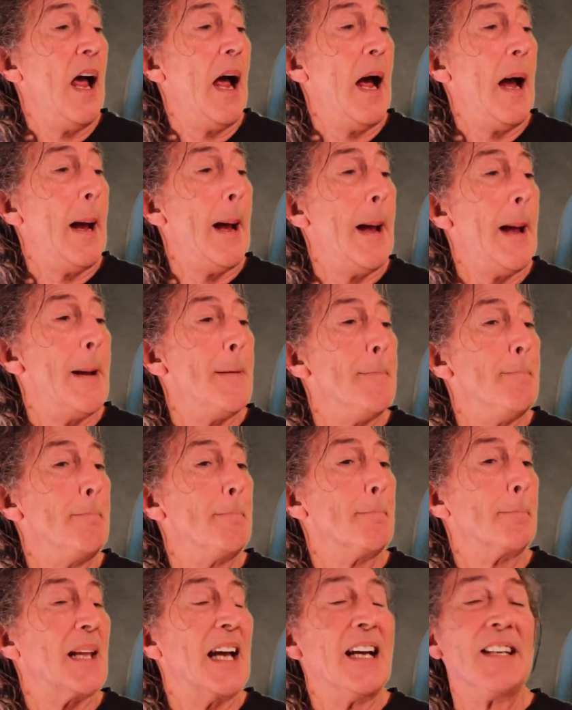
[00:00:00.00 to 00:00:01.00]

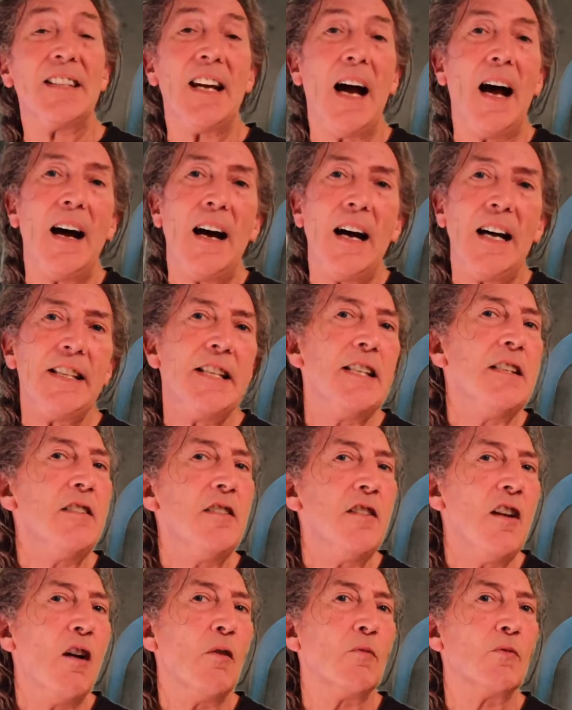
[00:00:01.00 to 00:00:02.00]
And I
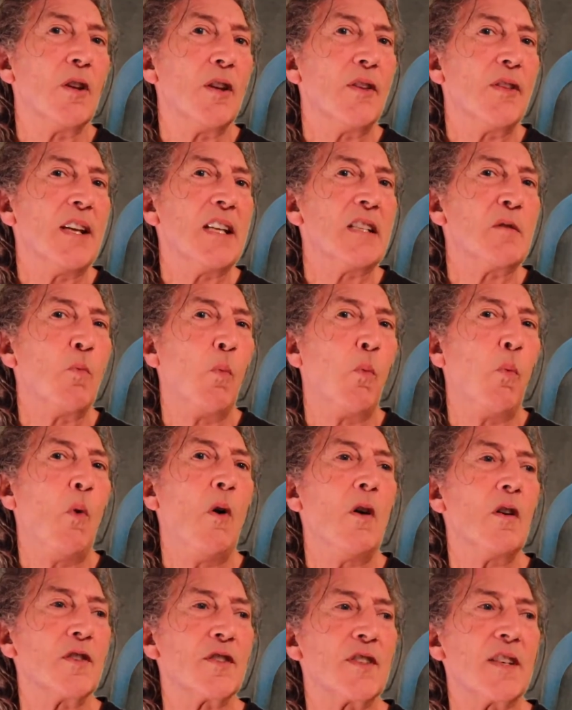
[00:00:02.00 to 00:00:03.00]
didn't know that this
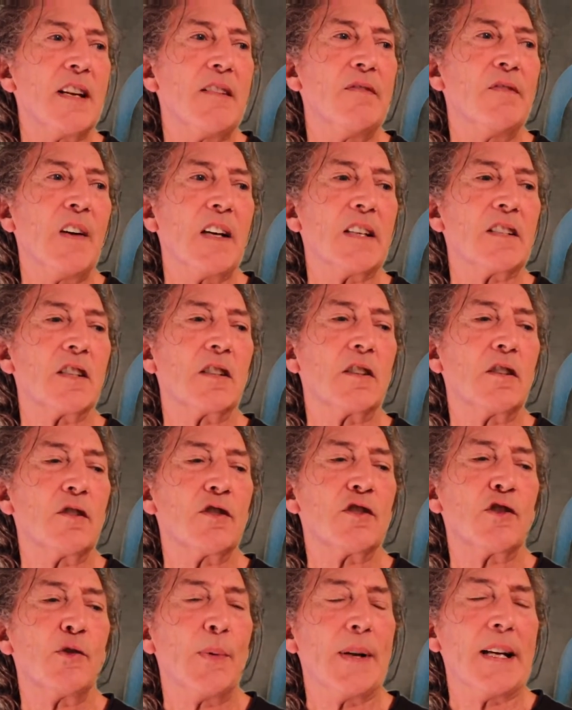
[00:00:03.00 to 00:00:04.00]
was in fact a
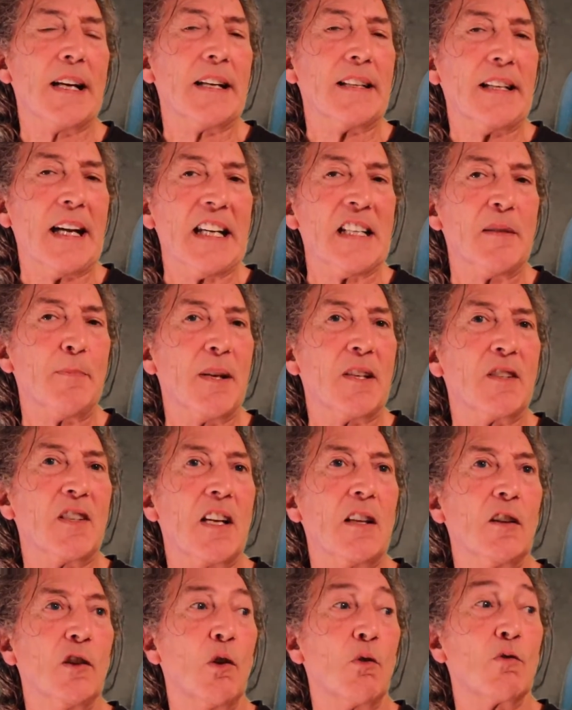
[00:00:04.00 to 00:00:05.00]
Costa Rica case because
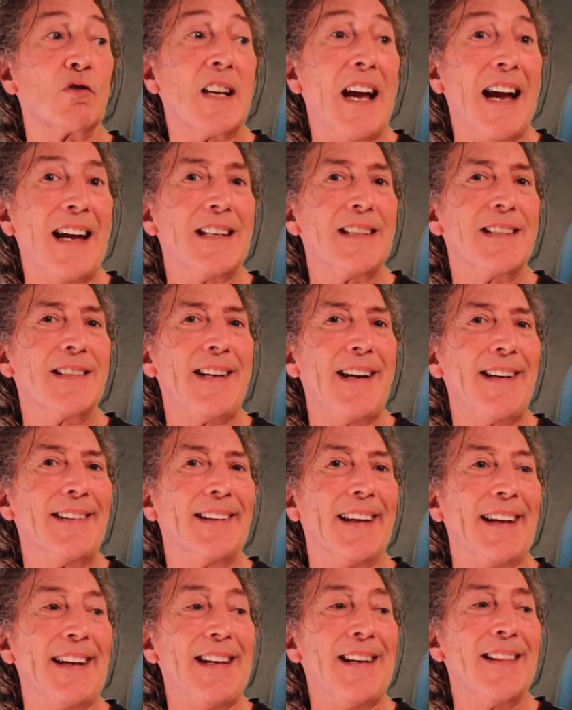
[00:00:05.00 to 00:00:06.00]
it looked
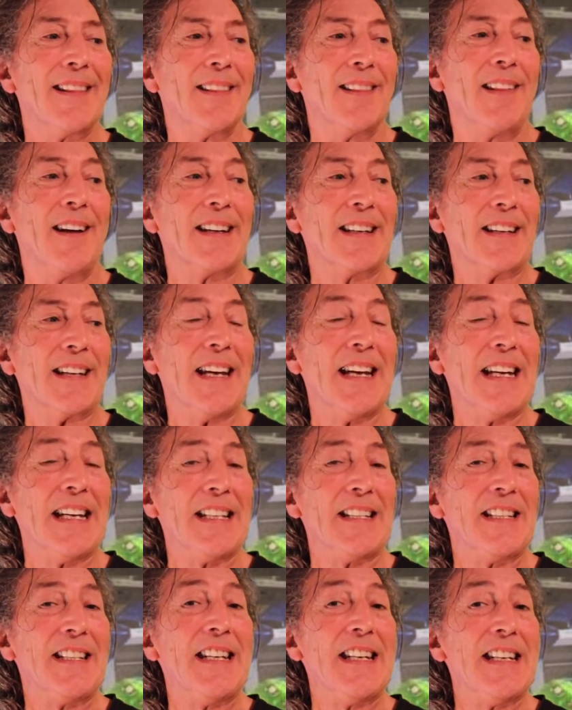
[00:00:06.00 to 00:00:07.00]
exactly like a
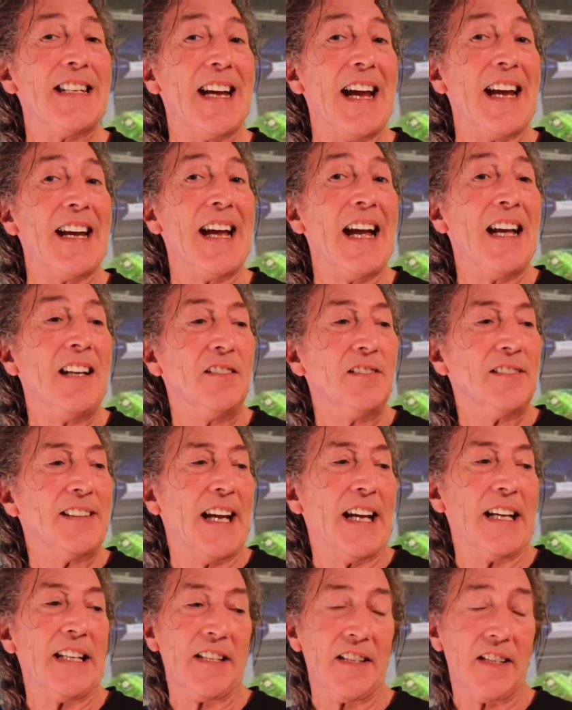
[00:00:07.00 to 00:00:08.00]
TKL
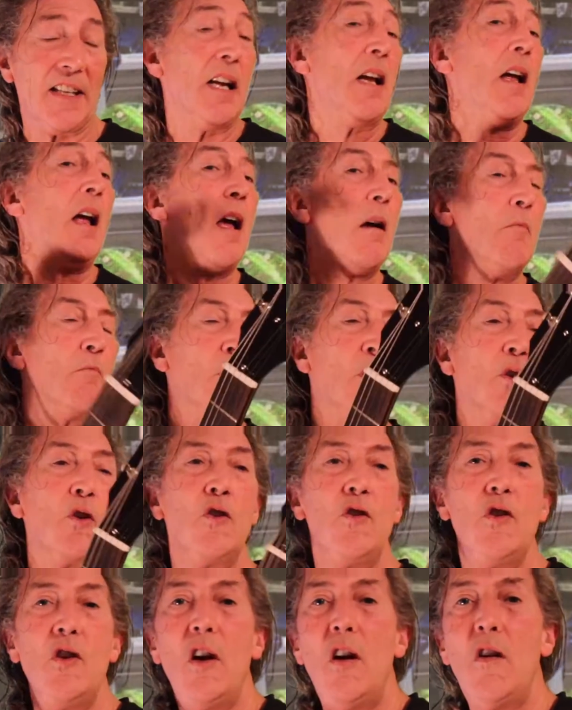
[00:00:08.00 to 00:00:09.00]
case, but
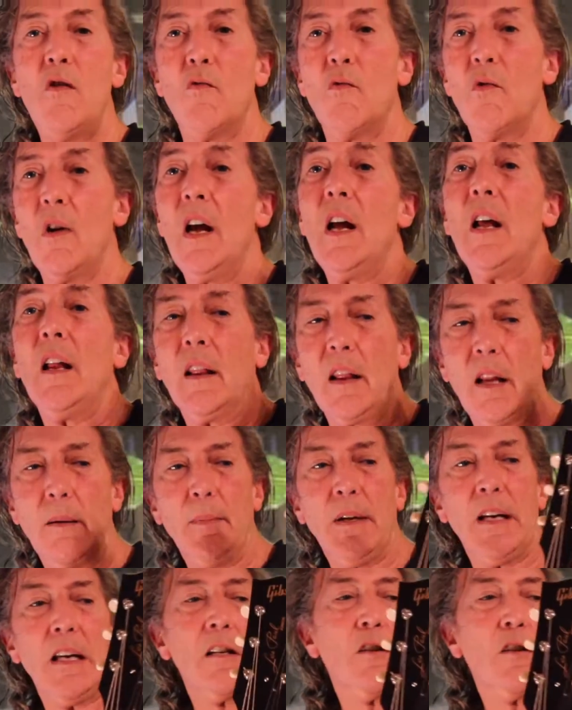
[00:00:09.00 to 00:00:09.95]
no, let me